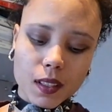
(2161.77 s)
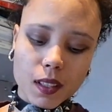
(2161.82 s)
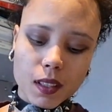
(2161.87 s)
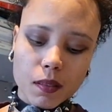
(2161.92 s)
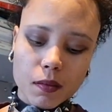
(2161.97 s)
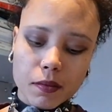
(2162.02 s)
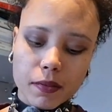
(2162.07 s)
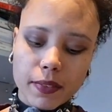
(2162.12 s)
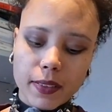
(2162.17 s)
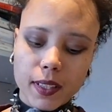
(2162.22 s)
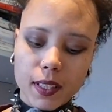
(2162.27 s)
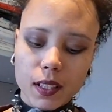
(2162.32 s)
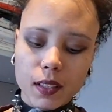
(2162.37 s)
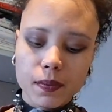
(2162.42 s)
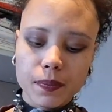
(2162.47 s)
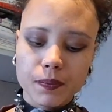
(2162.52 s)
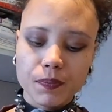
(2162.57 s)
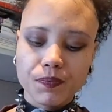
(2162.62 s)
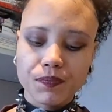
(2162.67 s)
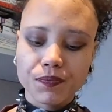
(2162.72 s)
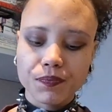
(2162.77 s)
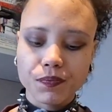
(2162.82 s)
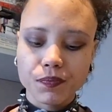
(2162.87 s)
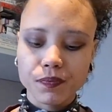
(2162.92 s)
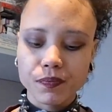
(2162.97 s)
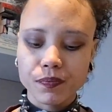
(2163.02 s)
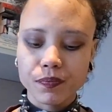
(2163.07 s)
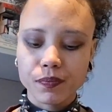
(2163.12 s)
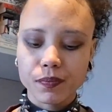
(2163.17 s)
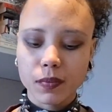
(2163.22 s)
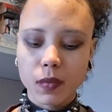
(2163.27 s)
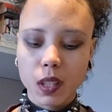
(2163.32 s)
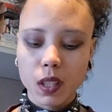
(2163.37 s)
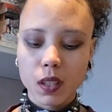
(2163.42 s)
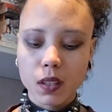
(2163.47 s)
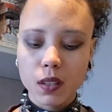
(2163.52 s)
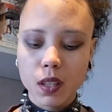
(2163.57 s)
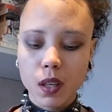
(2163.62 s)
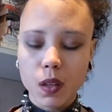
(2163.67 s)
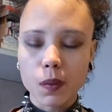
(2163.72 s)
I'm fine.
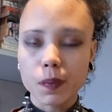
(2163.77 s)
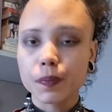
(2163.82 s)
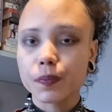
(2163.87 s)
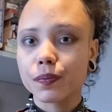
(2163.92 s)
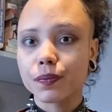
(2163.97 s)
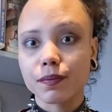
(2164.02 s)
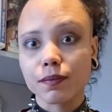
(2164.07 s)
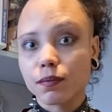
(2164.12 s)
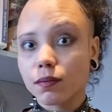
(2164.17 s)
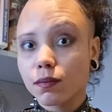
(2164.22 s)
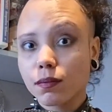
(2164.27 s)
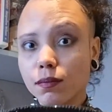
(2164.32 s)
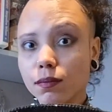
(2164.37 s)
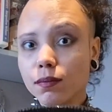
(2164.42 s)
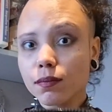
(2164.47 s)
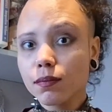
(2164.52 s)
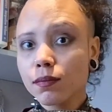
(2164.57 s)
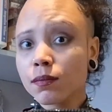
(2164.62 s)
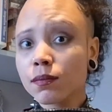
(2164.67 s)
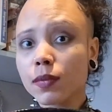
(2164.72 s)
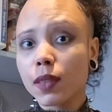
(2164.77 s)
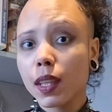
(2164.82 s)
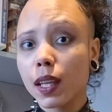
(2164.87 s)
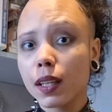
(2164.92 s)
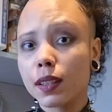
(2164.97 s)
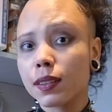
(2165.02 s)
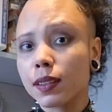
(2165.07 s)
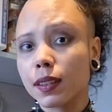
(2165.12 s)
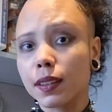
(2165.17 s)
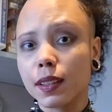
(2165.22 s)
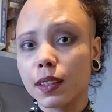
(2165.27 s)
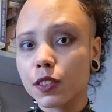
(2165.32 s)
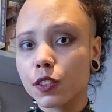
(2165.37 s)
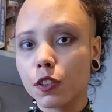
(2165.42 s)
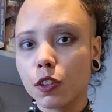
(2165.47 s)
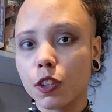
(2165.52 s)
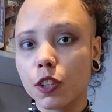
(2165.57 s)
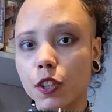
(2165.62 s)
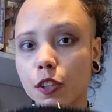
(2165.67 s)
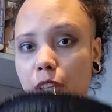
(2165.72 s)
So that's it. There's
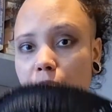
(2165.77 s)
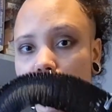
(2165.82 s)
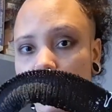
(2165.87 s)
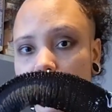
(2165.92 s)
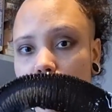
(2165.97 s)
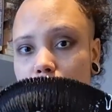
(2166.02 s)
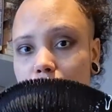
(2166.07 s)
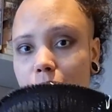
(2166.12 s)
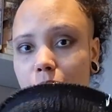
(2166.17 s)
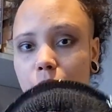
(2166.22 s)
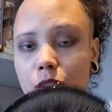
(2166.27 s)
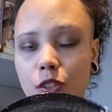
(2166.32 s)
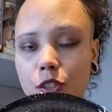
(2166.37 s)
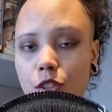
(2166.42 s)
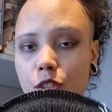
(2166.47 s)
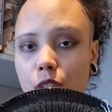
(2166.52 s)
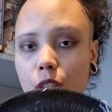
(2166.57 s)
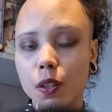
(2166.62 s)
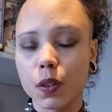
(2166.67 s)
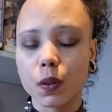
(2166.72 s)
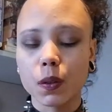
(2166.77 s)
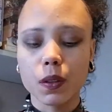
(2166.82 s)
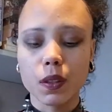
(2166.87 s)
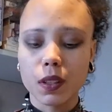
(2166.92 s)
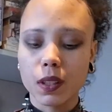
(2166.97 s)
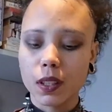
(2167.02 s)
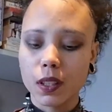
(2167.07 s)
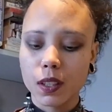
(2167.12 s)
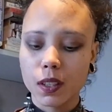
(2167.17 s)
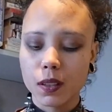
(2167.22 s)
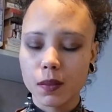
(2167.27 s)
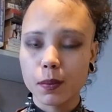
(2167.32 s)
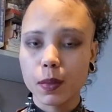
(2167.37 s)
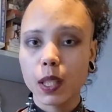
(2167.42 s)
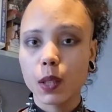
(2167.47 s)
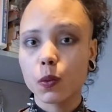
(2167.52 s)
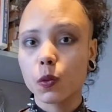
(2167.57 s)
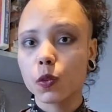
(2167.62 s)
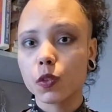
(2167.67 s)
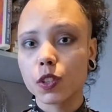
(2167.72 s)
not a great deal to show.
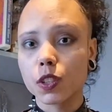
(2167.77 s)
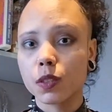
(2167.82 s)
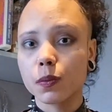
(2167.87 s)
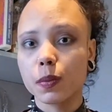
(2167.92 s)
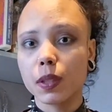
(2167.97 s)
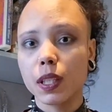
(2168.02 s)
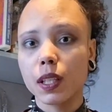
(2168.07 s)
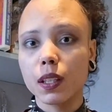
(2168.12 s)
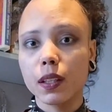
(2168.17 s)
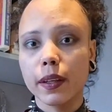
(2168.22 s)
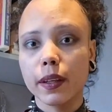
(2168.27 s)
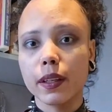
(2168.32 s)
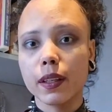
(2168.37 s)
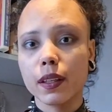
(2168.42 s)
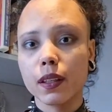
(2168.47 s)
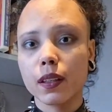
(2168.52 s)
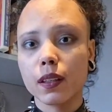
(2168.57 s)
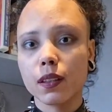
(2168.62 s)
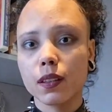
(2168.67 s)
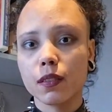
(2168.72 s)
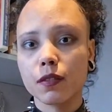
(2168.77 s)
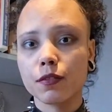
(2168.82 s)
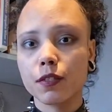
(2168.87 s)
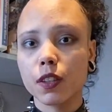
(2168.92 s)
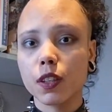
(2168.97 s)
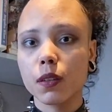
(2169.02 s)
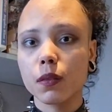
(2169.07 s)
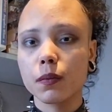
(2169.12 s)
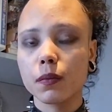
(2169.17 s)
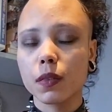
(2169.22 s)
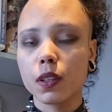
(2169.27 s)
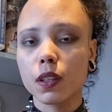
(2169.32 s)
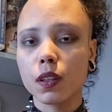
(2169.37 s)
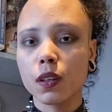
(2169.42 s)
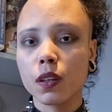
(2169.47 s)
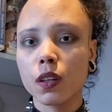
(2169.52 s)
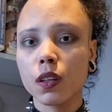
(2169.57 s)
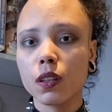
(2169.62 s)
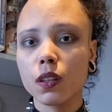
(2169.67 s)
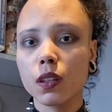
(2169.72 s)
It will just be like from the
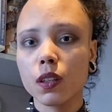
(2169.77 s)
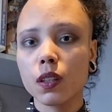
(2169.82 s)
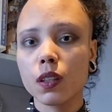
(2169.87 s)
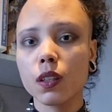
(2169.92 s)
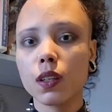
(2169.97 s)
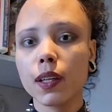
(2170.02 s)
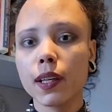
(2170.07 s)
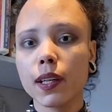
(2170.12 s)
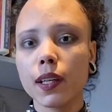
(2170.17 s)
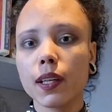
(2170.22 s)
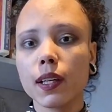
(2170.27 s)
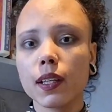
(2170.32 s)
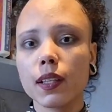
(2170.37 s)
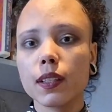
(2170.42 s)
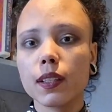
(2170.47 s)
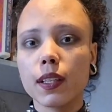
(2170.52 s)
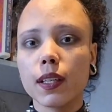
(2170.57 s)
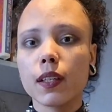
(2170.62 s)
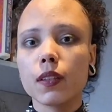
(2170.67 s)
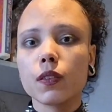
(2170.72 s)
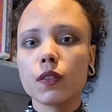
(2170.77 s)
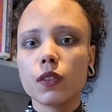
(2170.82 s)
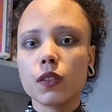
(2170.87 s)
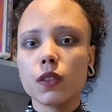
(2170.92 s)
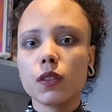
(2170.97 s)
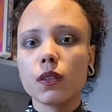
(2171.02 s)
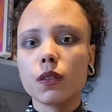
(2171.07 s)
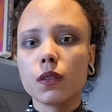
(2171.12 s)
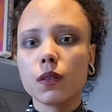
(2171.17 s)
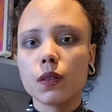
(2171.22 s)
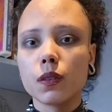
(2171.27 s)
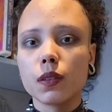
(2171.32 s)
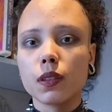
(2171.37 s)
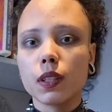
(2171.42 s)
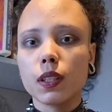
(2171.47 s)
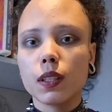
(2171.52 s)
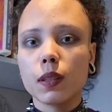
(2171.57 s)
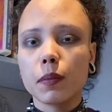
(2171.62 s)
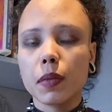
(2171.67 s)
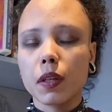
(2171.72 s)
collar down to
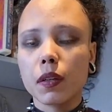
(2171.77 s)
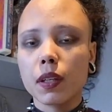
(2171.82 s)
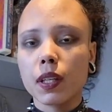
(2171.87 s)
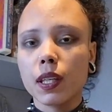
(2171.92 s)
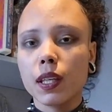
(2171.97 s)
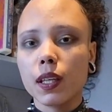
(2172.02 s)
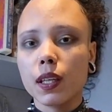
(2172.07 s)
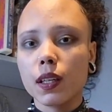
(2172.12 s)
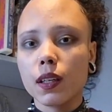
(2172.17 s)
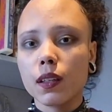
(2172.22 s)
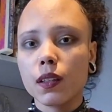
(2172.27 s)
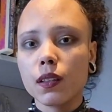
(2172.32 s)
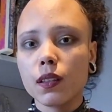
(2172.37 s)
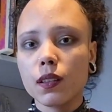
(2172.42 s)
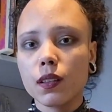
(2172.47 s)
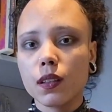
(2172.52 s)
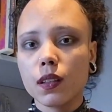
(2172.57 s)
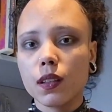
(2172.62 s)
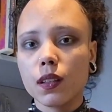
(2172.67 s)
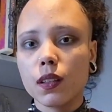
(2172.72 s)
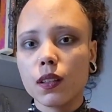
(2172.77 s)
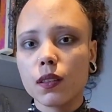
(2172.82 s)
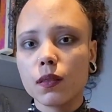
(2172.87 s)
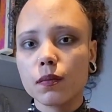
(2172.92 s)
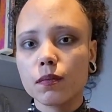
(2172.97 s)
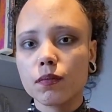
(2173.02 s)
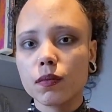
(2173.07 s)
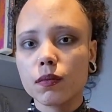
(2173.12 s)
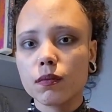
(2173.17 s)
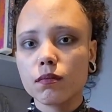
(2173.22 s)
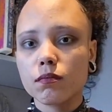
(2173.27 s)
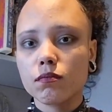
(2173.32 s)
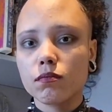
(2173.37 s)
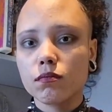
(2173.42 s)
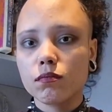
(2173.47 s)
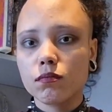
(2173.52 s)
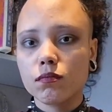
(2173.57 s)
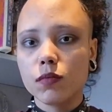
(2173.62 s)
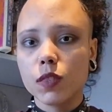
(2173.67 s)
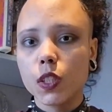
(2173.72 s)
about here.
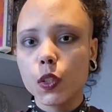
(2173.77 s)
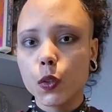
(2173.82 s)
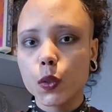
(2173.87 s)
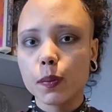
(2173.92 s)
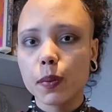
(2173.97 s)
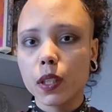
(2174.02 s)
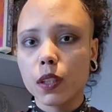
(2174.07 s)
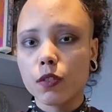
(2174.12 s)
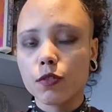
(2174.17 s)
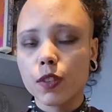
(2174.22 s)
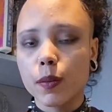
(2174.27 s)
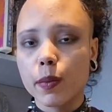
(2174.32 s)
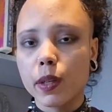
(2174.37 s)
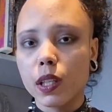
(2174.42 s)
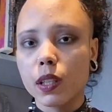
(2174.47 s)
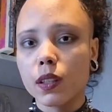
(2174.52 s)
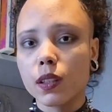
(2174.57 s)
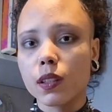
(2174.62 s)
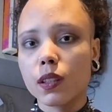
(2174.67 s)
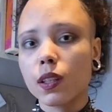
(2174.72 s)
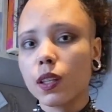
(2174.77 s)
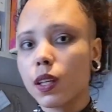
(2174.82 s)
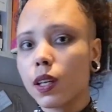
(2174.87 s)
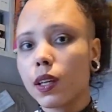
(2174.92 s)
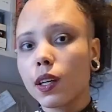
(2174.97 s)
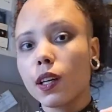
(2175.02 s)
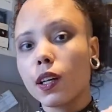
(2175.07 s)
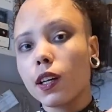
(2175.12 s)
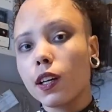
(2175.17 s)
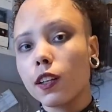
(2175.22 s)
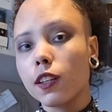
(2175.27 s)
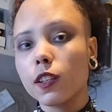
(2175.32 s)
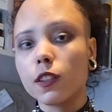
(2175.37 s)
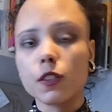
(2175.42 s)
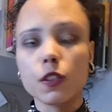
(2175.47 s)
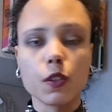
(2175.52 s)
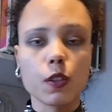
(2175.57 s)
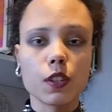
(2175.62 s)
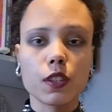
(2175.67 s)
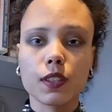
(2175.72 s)
Do a bit of ribbing and then
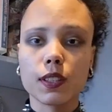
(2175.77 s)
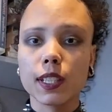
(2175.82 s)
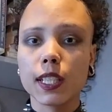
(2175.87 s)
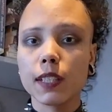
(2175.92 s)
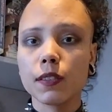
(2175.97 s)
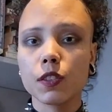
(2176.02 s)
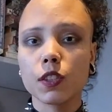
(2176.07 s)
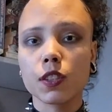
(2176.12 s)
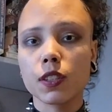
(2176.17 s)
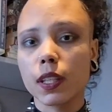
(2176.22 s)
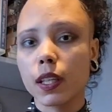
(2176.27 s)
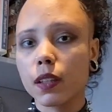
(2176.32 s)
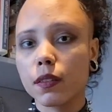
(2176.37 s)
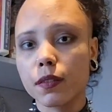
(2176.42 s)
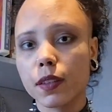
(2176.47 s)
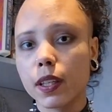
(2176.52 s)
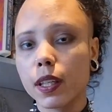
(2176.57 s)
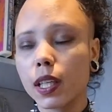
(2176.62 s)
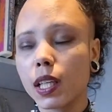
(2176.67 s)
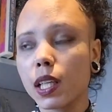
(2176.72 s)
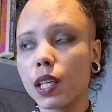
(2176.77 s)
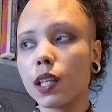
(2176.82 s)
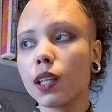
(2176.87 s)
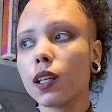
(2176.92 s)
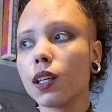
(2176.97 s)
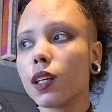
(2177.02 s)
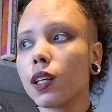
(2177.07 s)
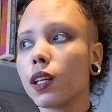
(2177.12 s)
do the sleeves, just like a very